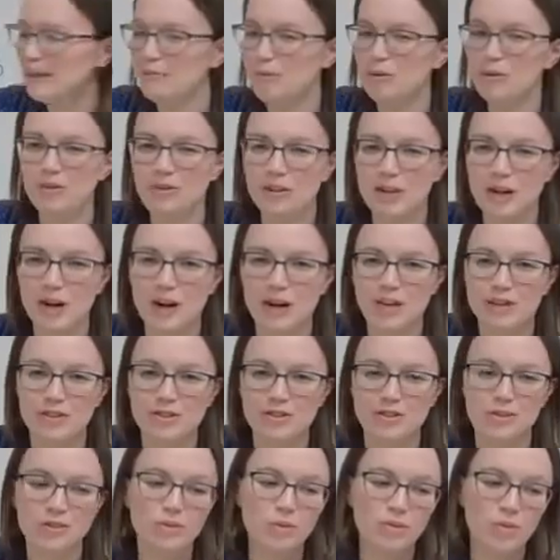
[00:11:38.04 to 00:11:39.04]
Moving
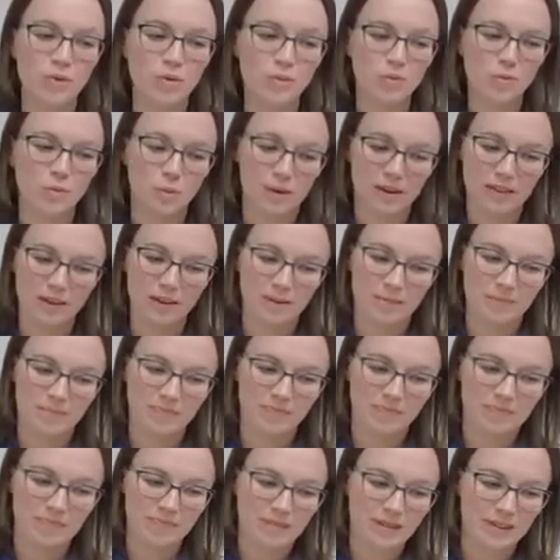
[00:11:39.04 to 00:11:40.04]
on to rhythm.
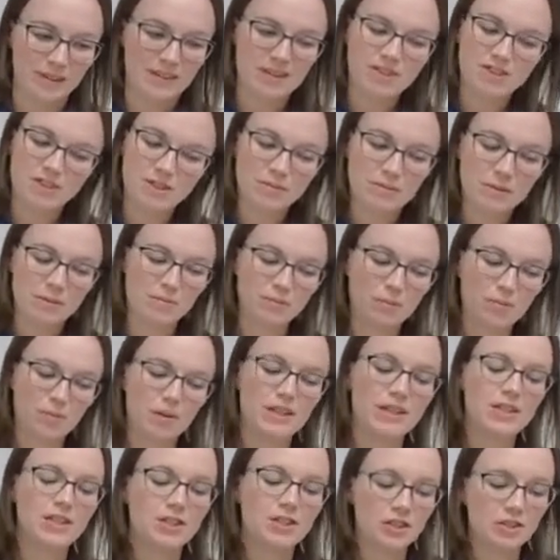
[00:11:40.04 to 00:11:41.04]
This should be
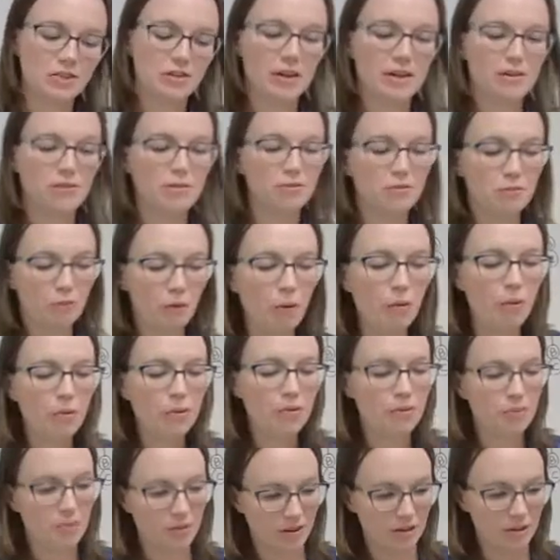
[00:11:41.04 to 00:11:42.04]
pretty
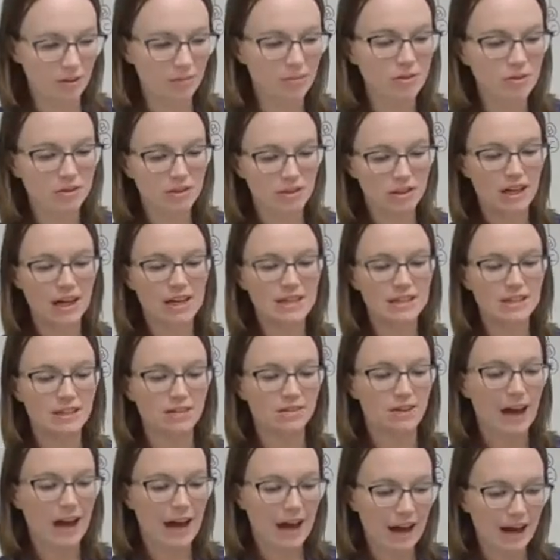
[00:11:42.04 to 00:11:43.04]
straightforward rhythm. There's lots
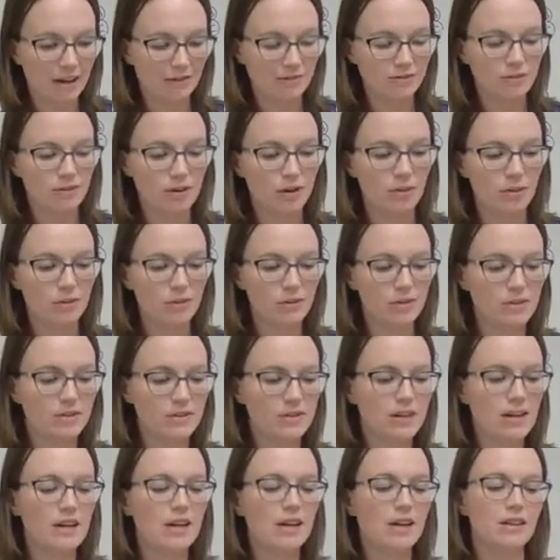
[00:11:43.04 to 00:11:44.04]
of half
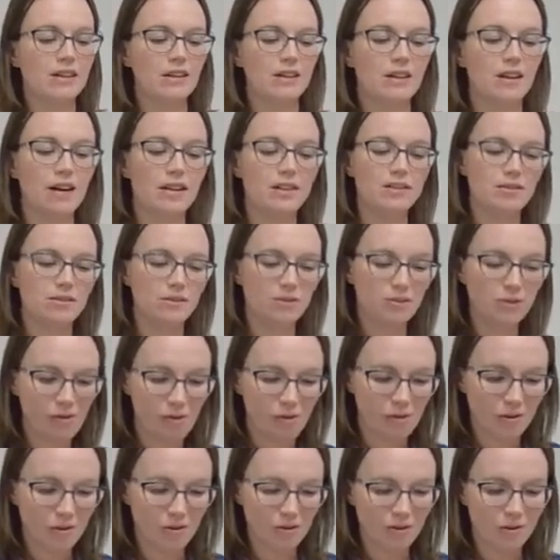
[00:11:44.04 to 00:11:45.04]
notes, lots of
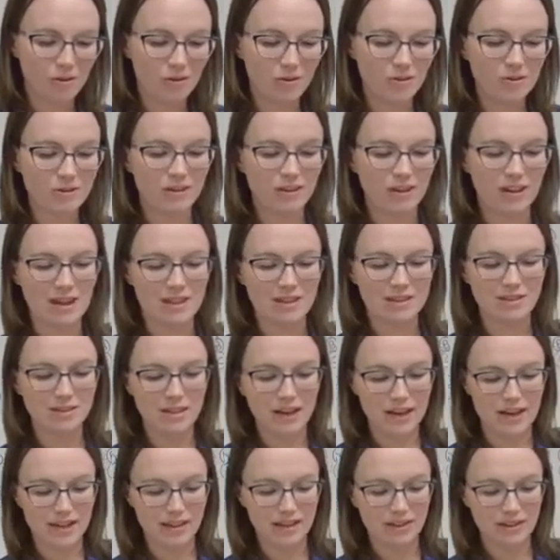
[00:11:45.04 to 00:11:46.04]
quarter notes, lots
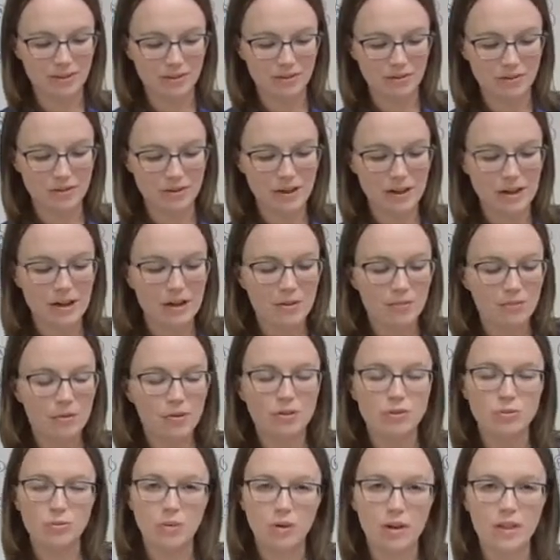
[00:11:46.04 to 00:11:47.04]
of eighth notes.
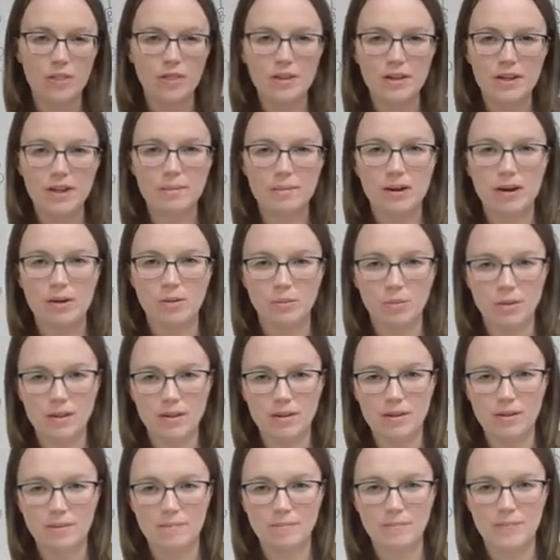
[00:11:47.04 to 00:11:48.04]
There's one thing about
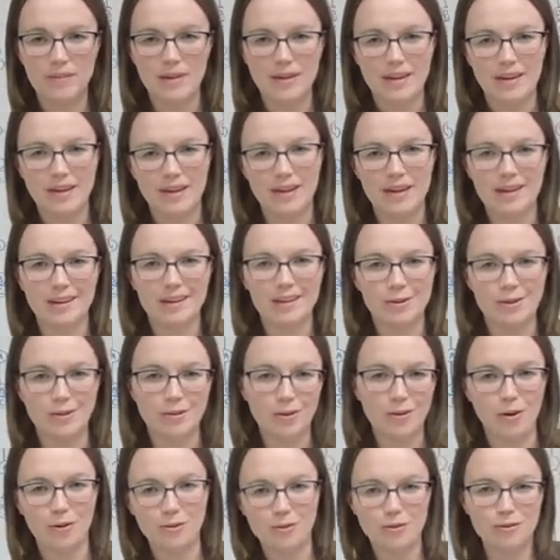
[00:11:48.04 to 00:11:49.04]
rhythm, it
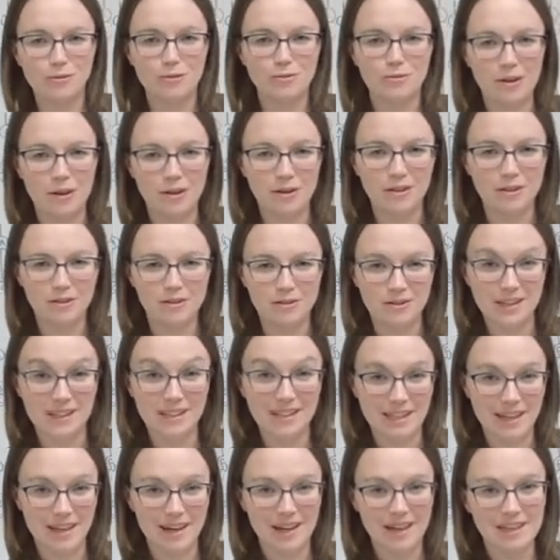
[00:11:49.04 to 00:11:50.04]
could also fall under
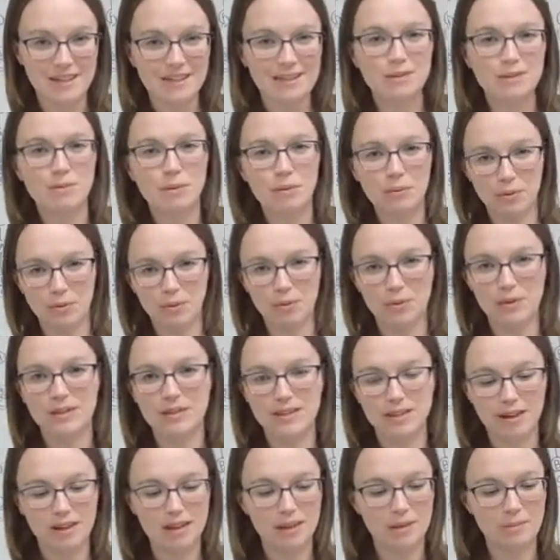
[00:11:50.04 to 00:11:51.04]
signs, but we're going
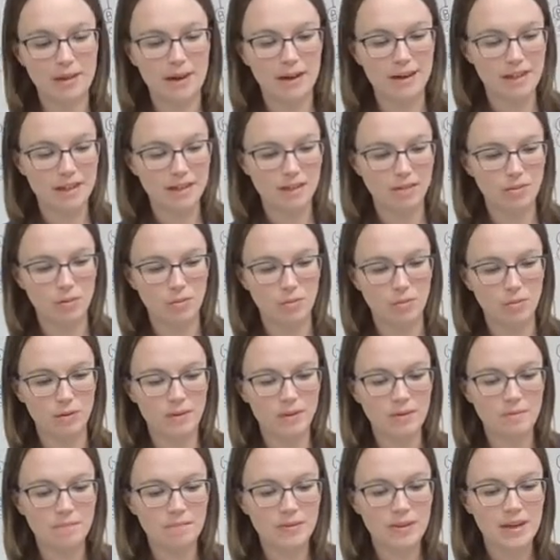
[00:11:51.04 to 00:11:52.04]
to talk about it here with
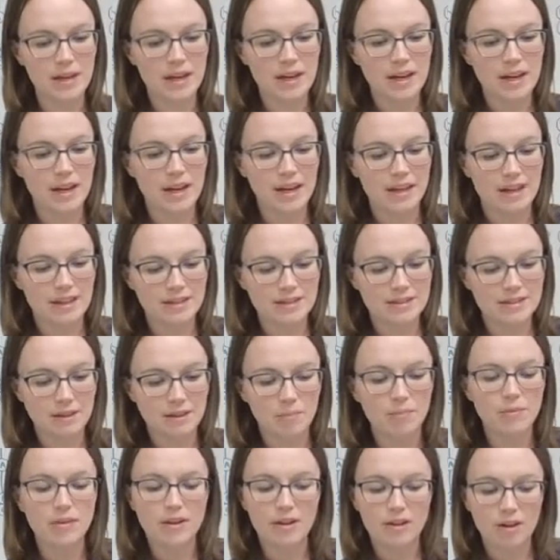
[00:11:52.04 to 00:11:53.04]
rhythm, is
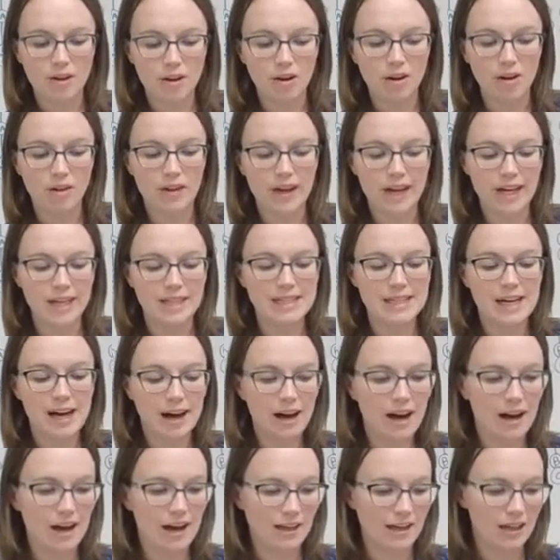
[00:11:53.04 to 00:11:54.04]
something called a
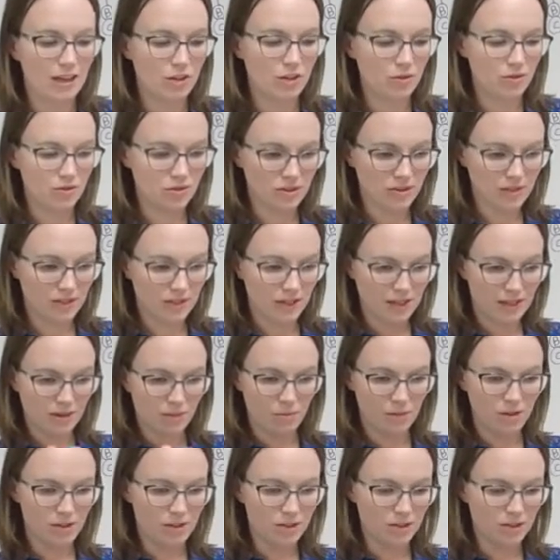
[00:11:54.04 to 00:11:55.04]
tie, and you see
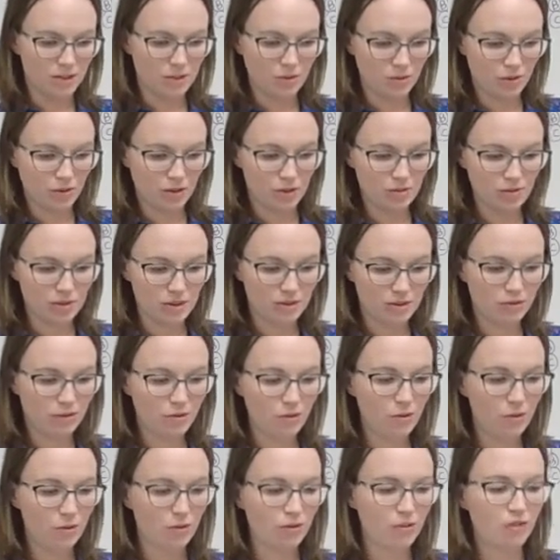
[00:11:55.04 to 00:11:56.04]
it 1, 2, 3,
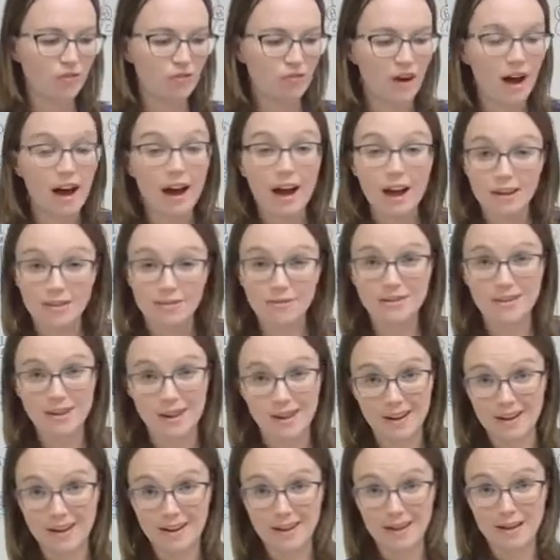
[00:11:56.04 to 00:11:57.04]
4, 5
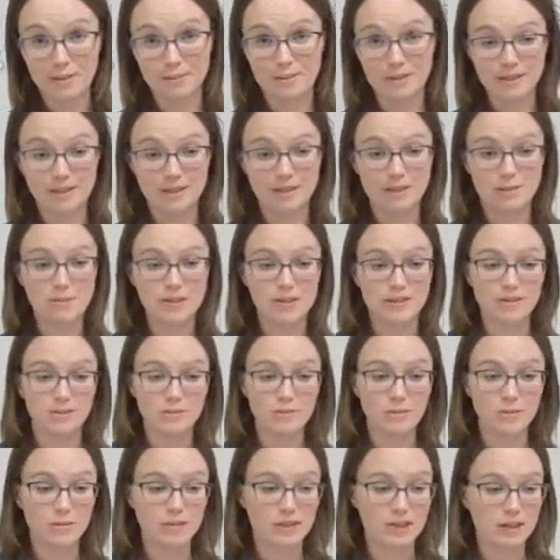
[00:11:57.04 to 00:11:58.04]
times in this piece
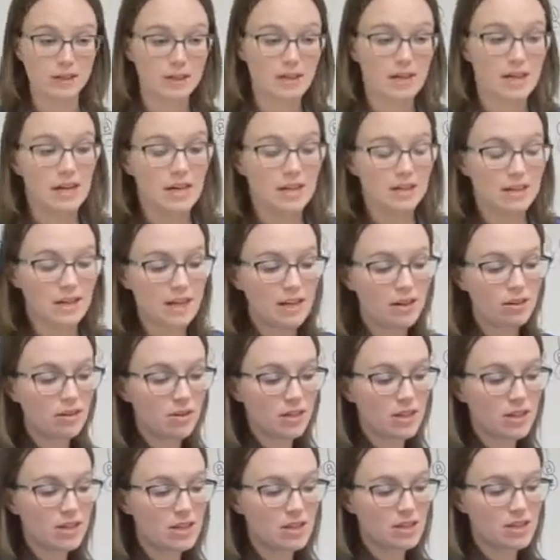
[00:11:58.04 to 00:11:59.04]
of music. Take a
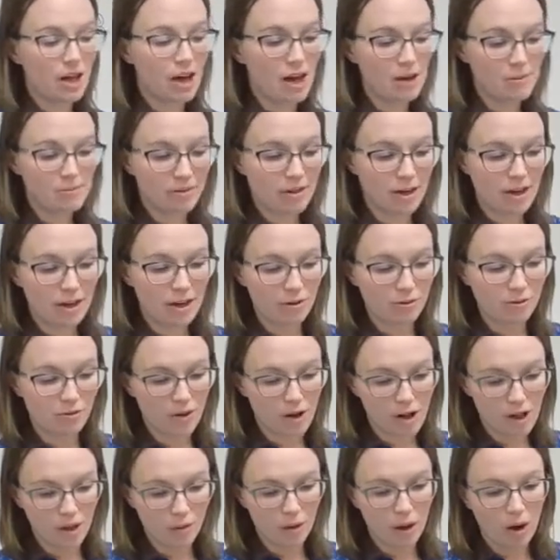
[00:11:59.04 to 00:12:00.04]
look at the top line,
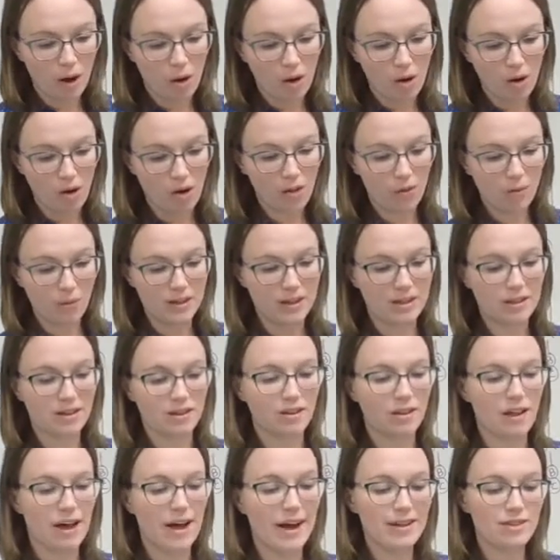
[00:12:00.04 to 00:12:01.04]
follow it all the way to
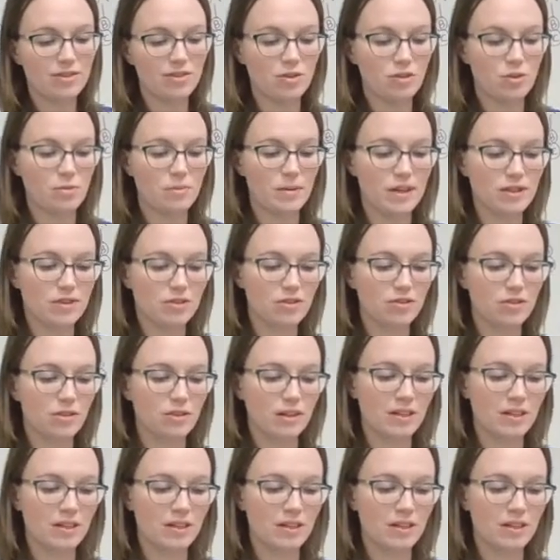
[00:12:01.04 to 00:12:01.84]
the last 2 measures